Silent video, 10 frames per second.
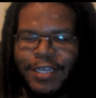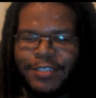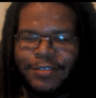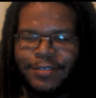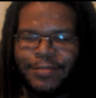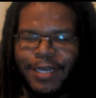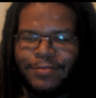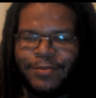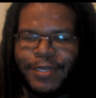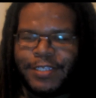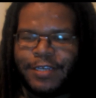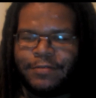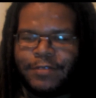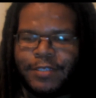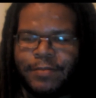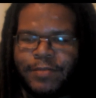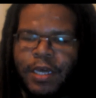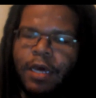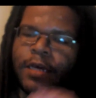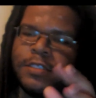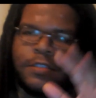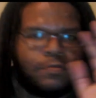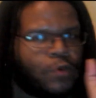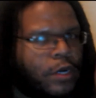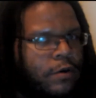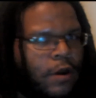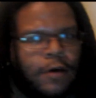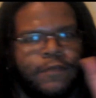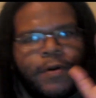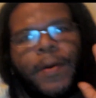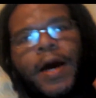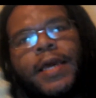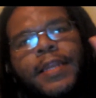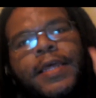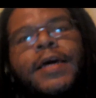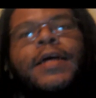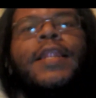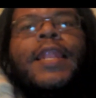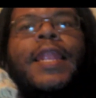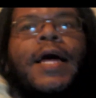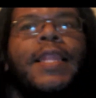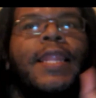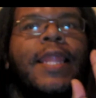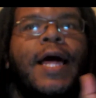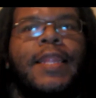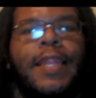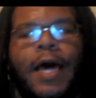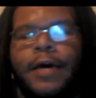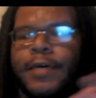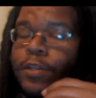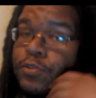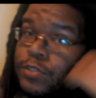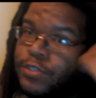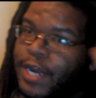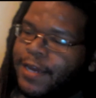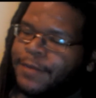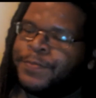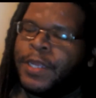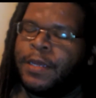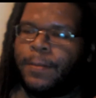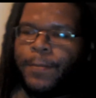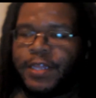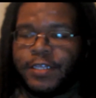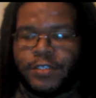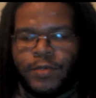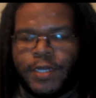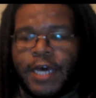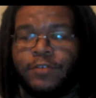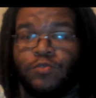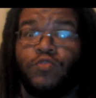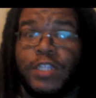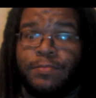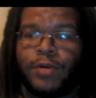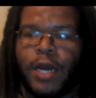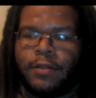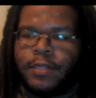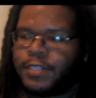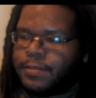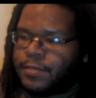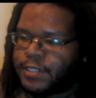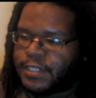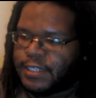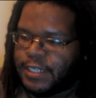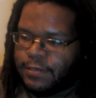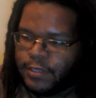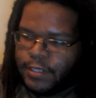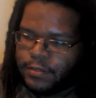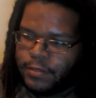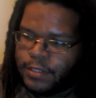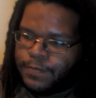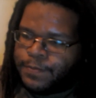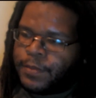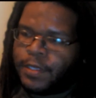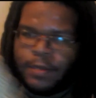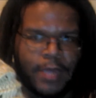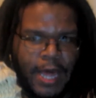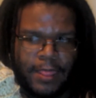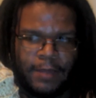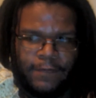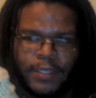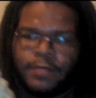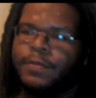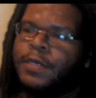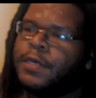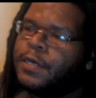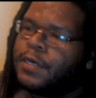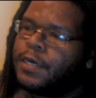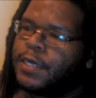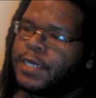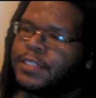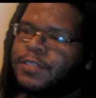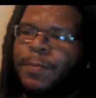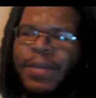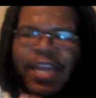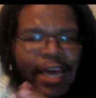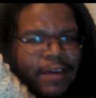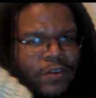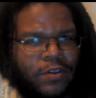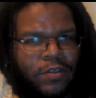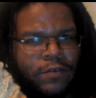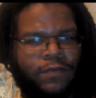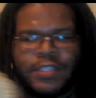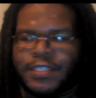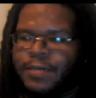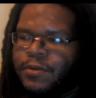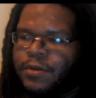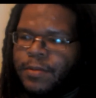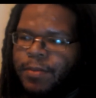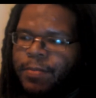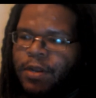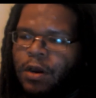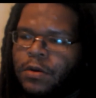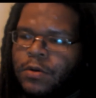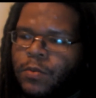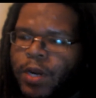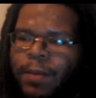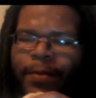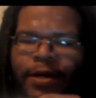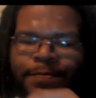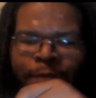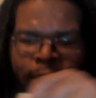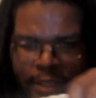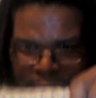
issue sometimes, because I sometimes like, oh, I just wander off my mind, la la la la la, and lose track. But this one, I was really proud I was able to succeed with this one. I love it. It's a bit heavier though for this time of year, might be a bit harder to wear, but it's